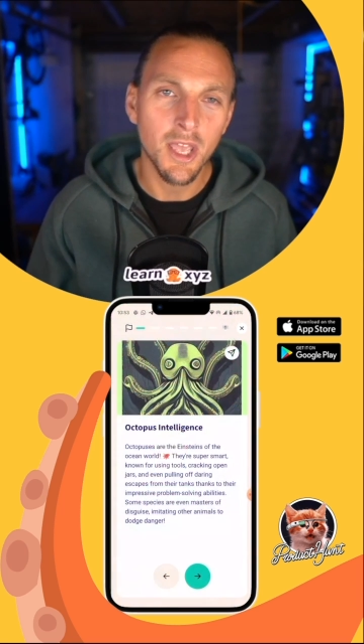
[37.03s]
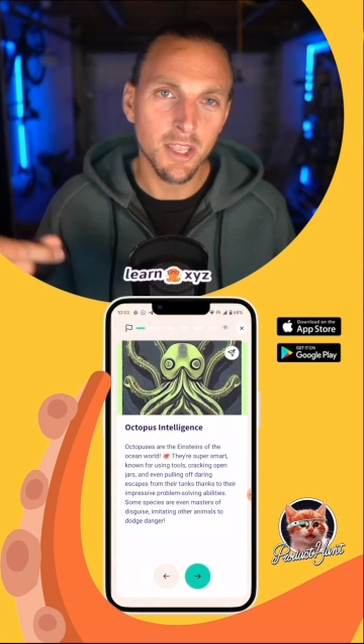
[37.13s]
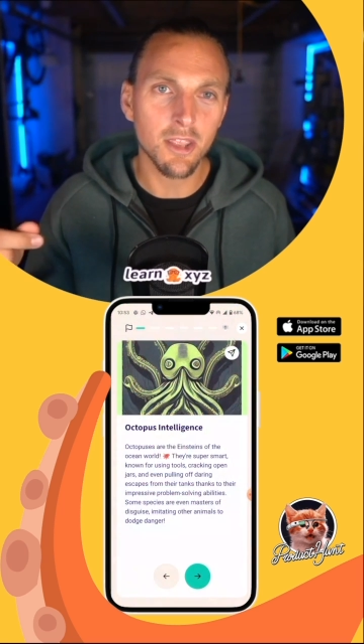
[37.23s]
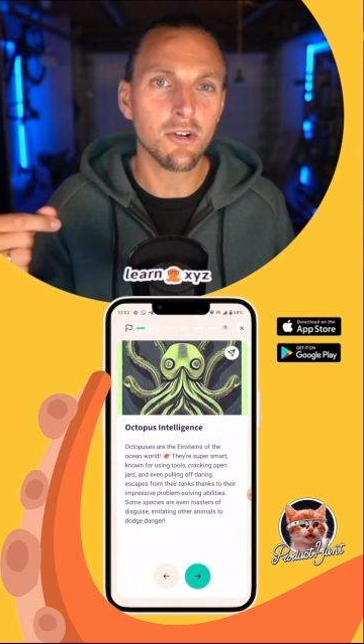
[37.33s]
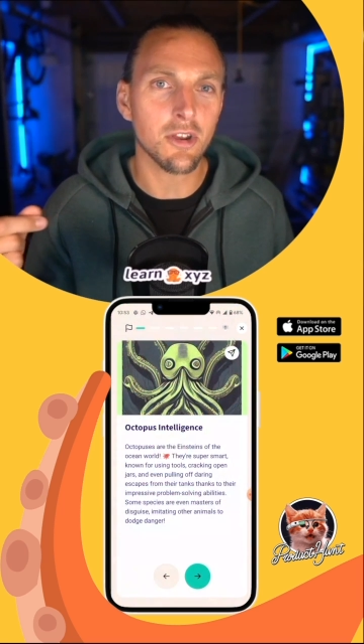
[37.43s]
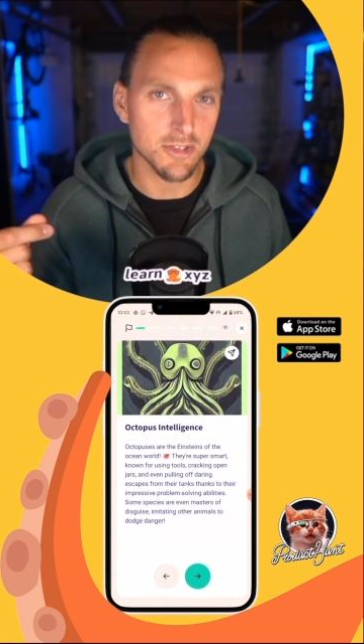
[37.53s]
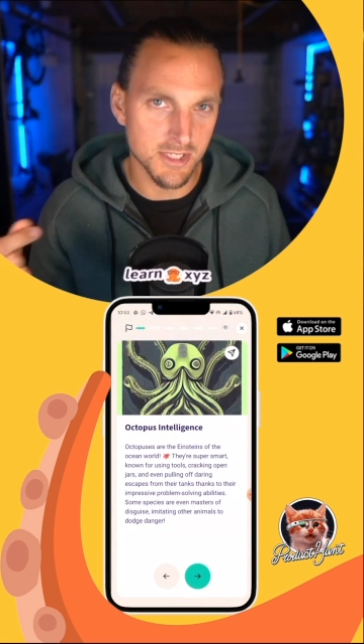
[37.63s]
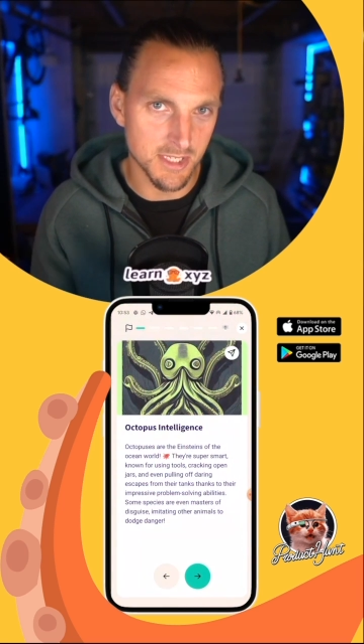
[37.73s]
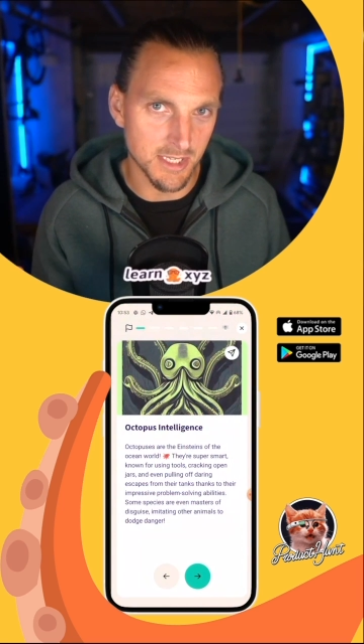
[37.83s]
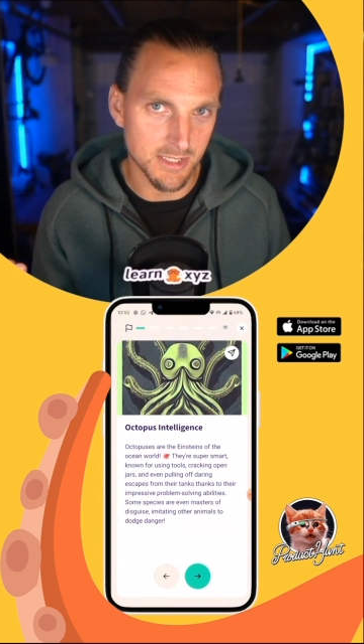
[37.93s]

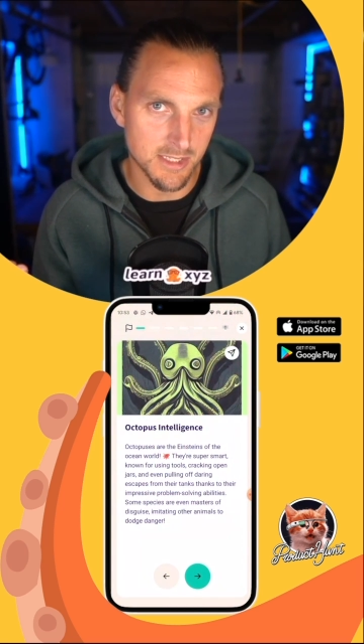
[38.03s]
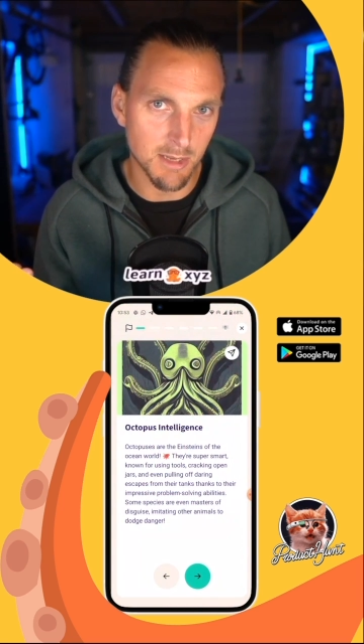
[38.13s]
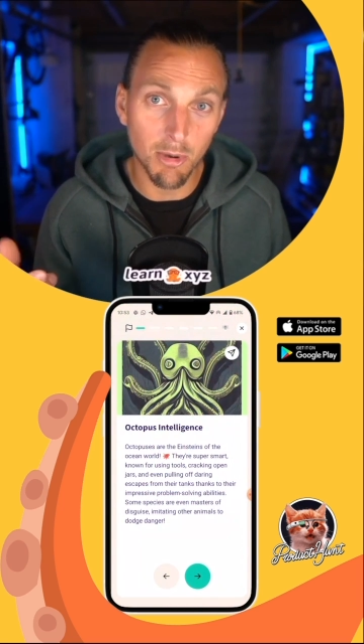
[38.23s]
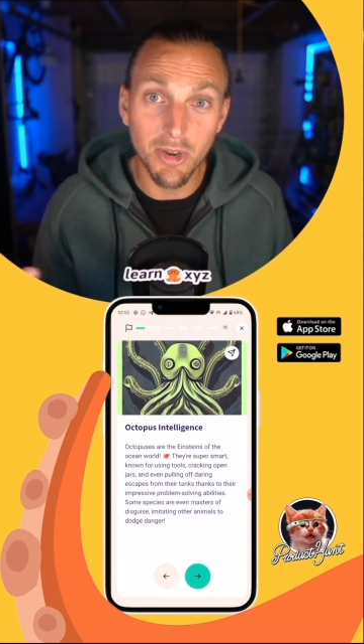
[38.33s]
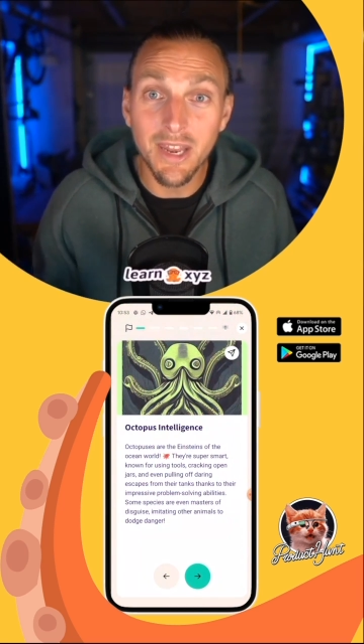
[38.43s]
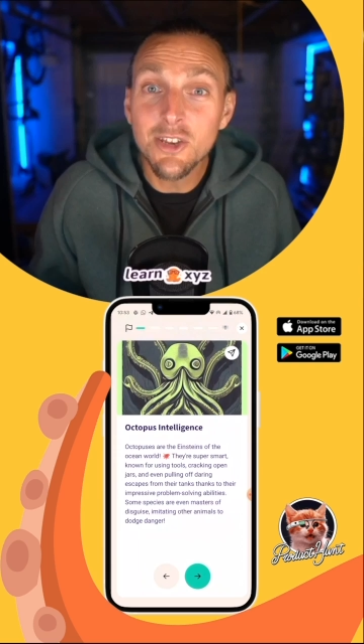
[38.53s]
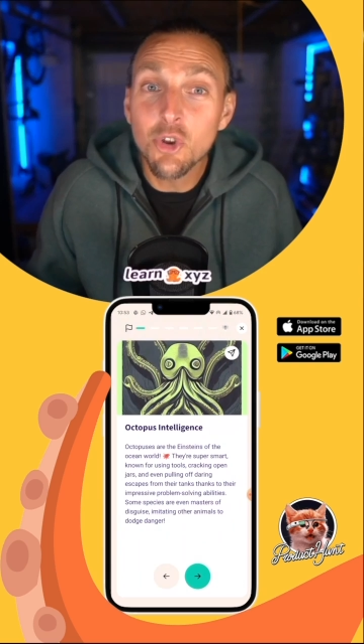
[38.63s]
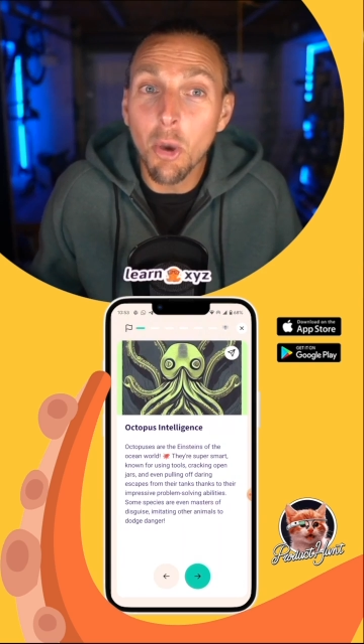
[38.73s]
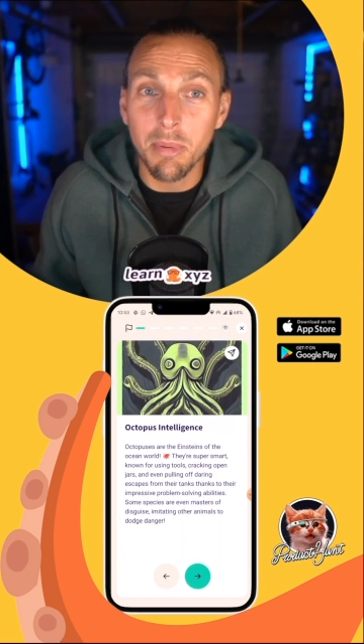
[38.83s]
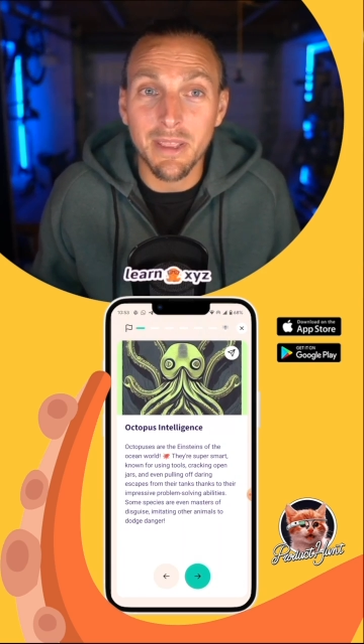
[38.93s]
curiosities, about any
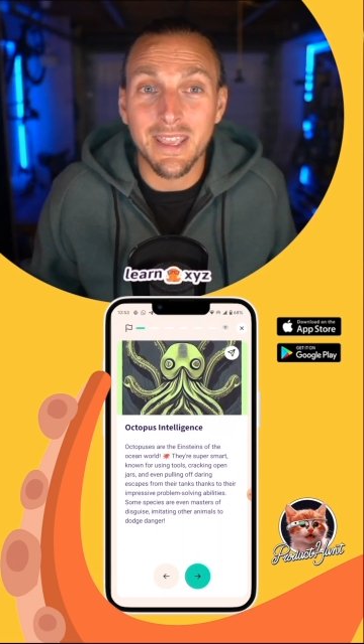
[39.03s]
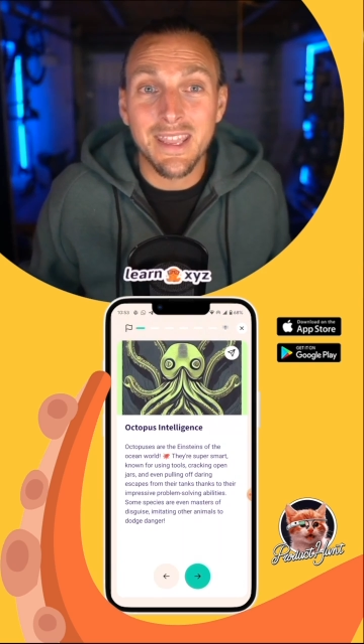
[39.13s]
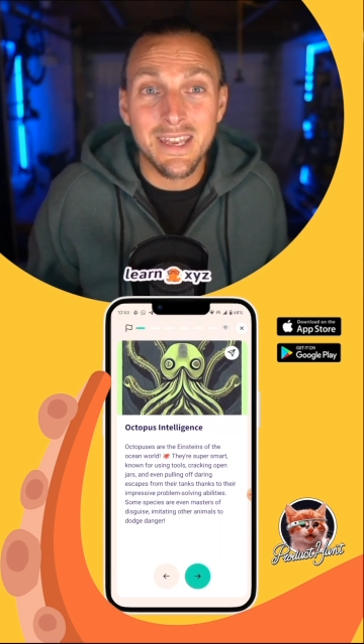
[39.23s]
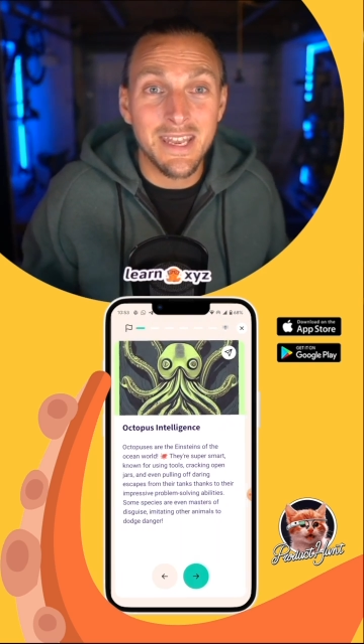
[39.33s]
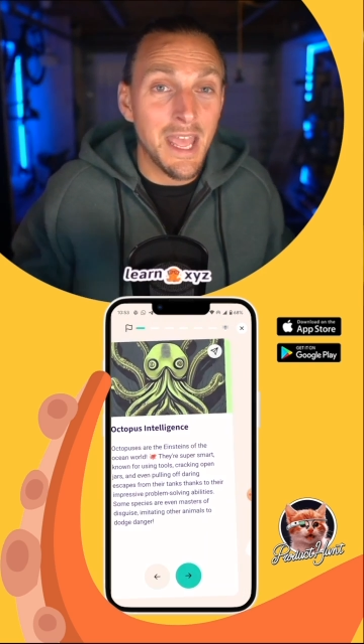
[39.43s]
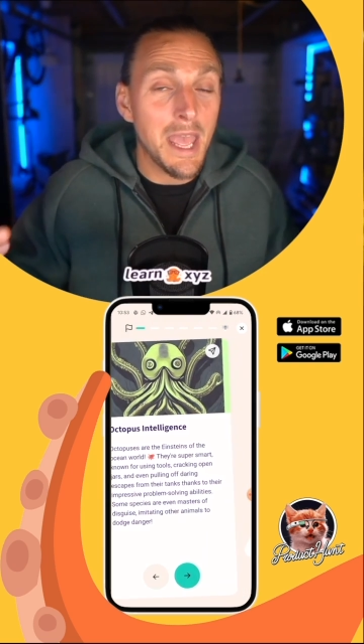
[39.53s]
topic in